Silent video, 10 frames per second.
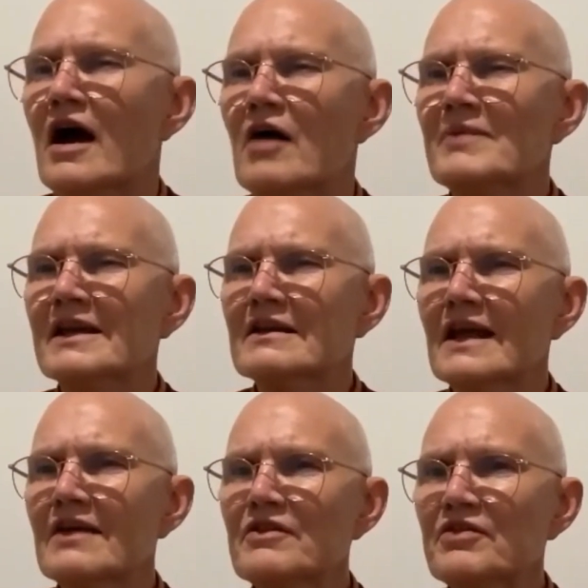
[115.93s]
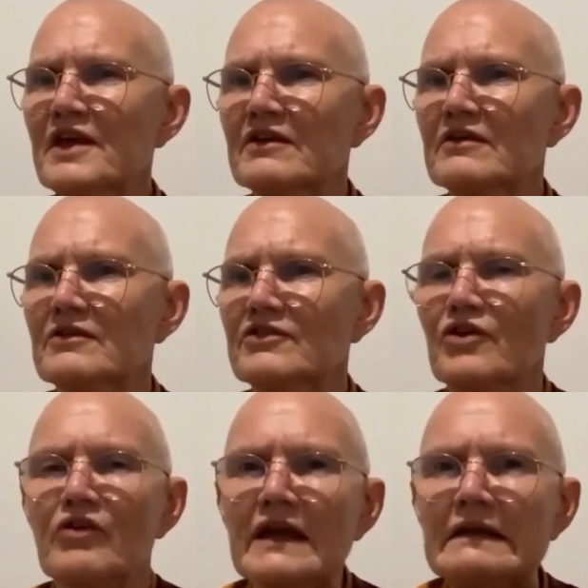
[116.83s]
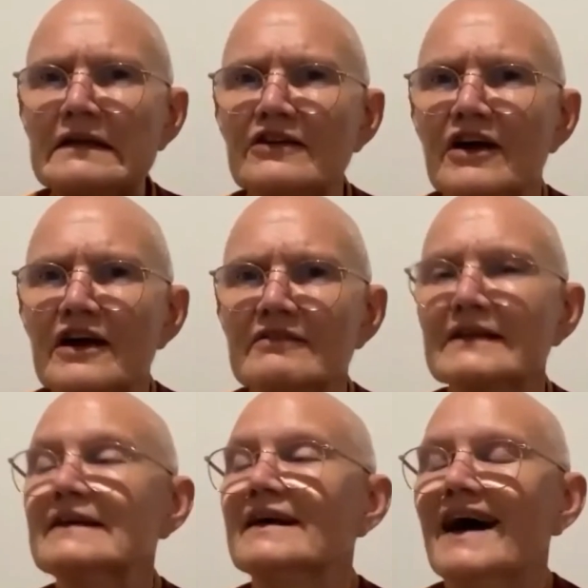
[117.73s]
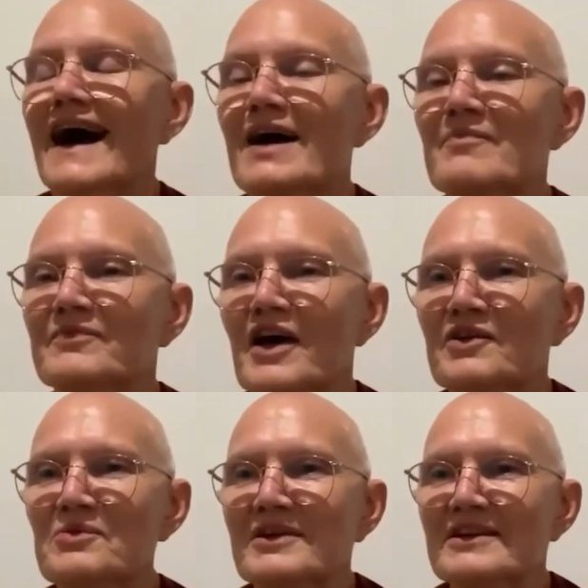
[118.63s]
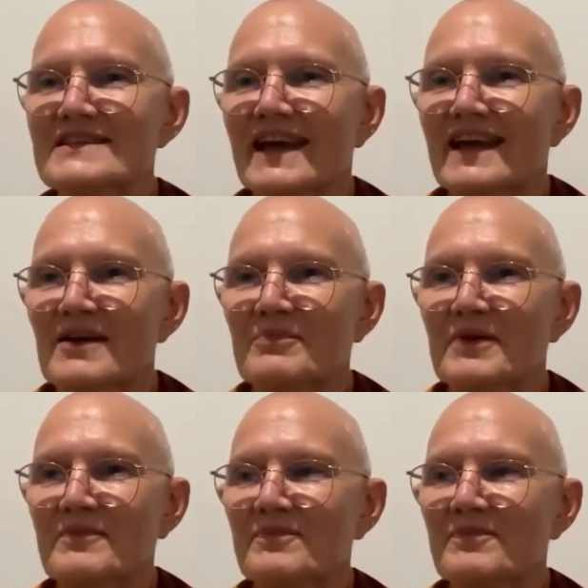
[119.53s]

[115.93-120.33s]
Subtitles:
I mean, another thing, sorry, can I don't want to take up